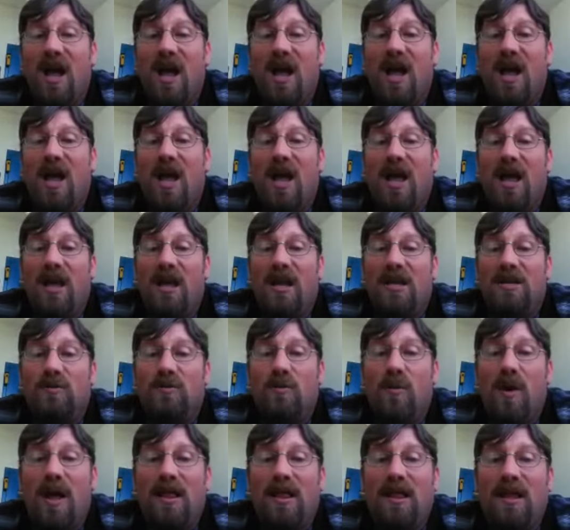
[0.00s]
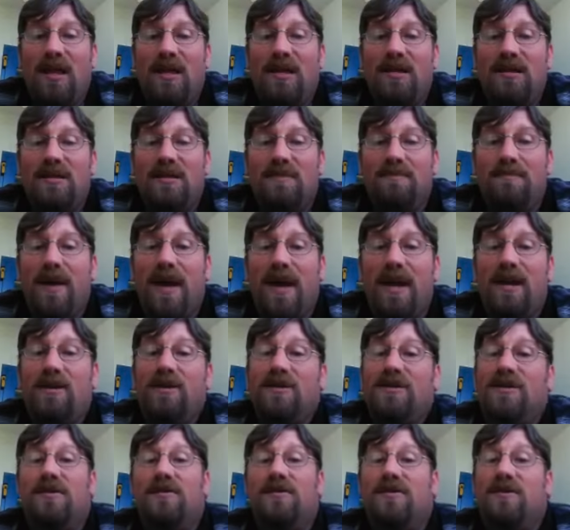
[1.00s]
as well as better
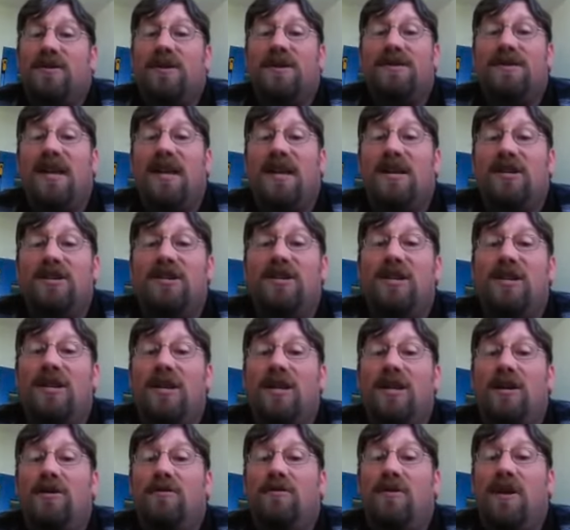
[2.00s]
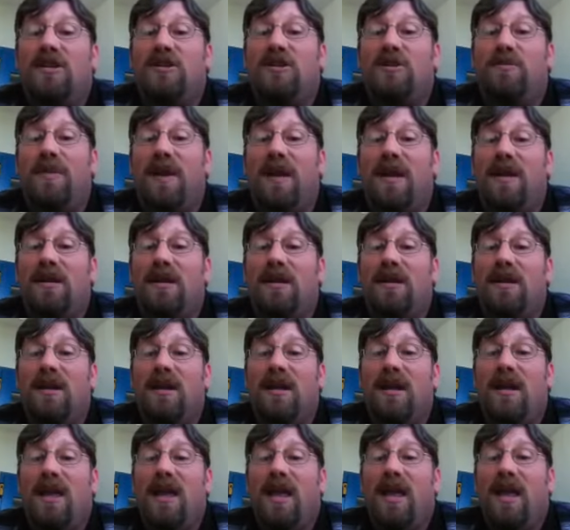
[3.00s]
socialization and enrichment.
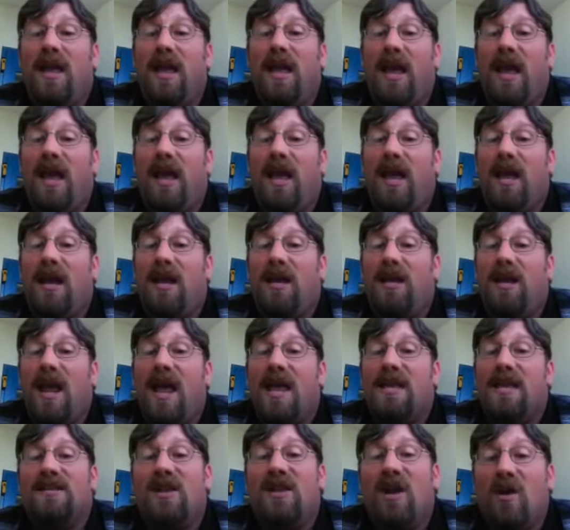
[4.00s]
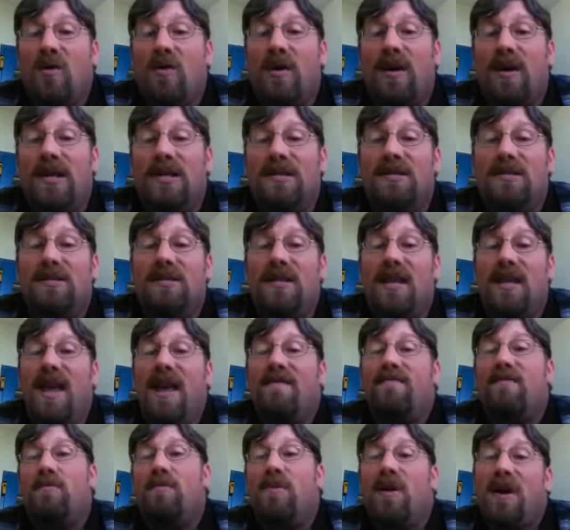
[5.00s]
And as always, the
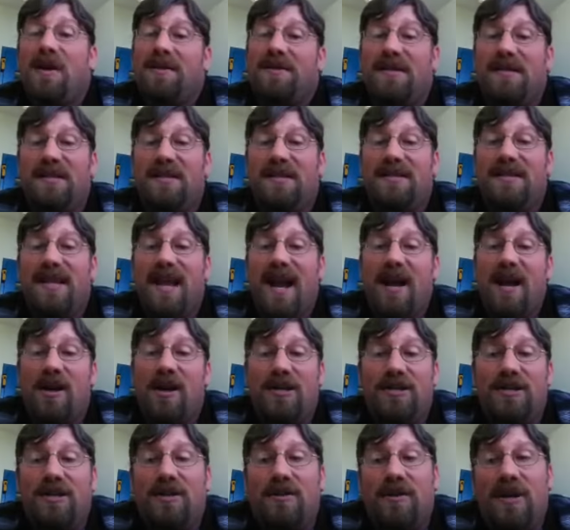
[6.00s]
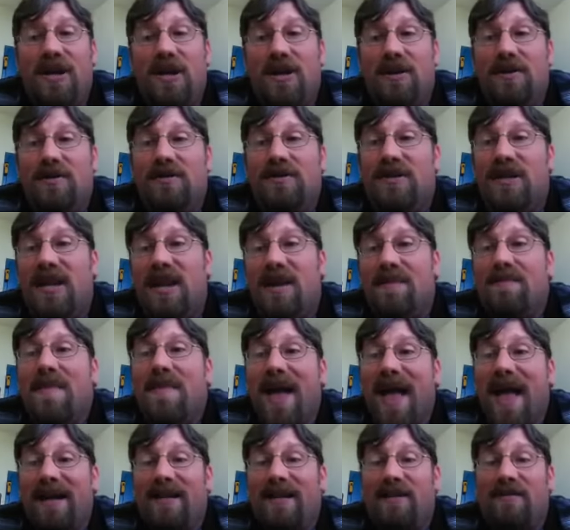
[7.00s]
ever-present desire is to reduce the
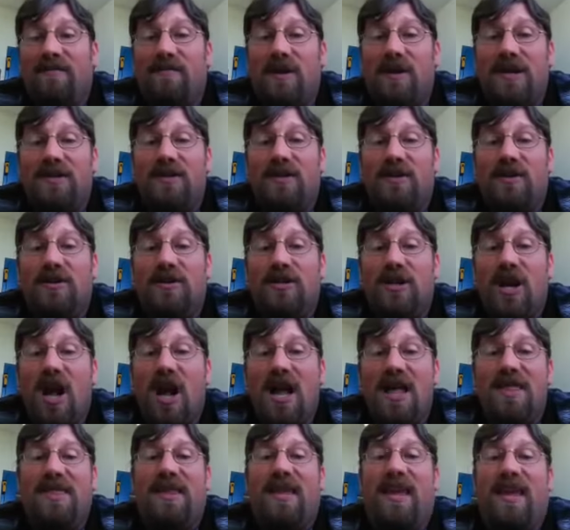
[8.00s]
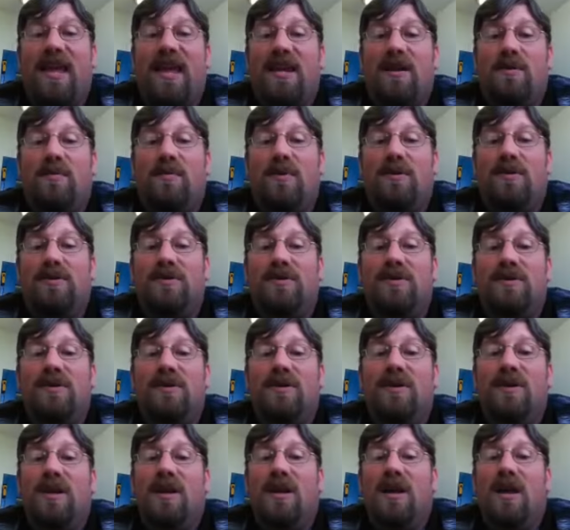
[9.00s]
impact of research on the
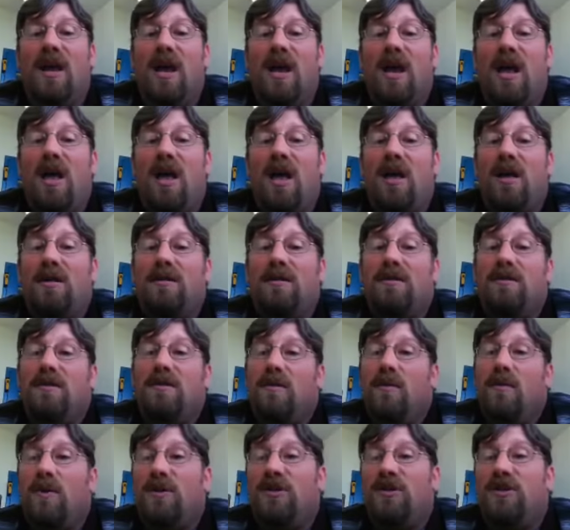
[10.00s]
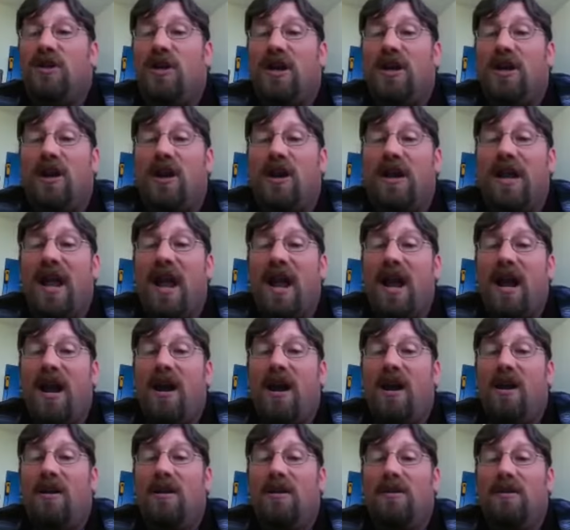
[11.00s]
animals which are in our
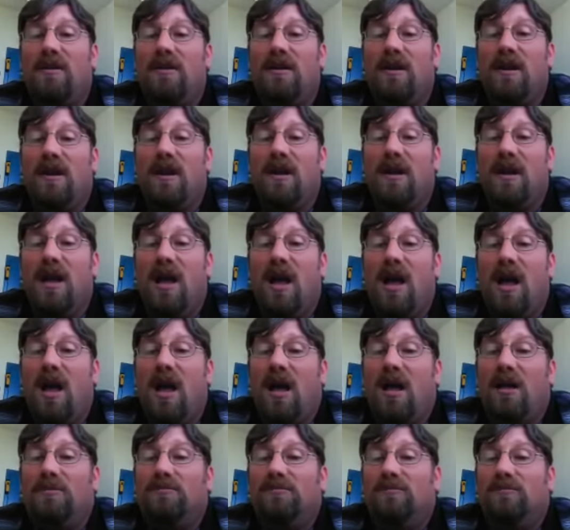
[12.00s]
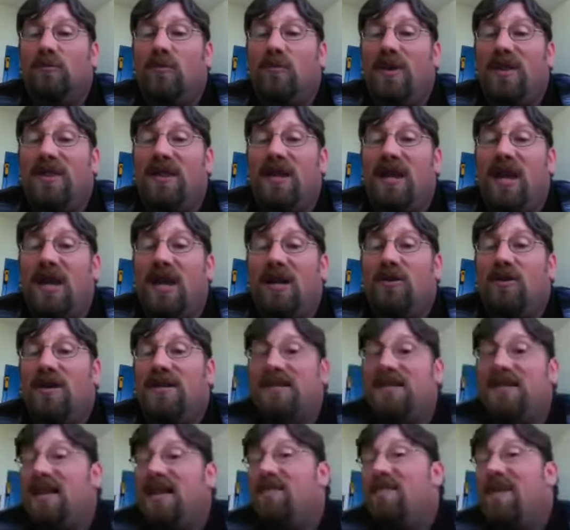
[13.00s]
care. With the
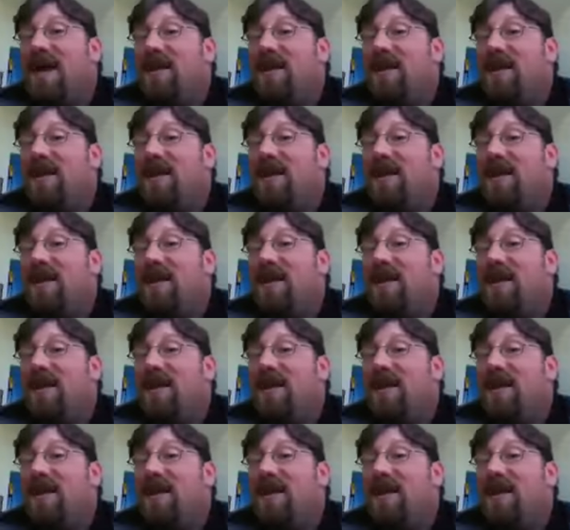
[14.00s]
increasing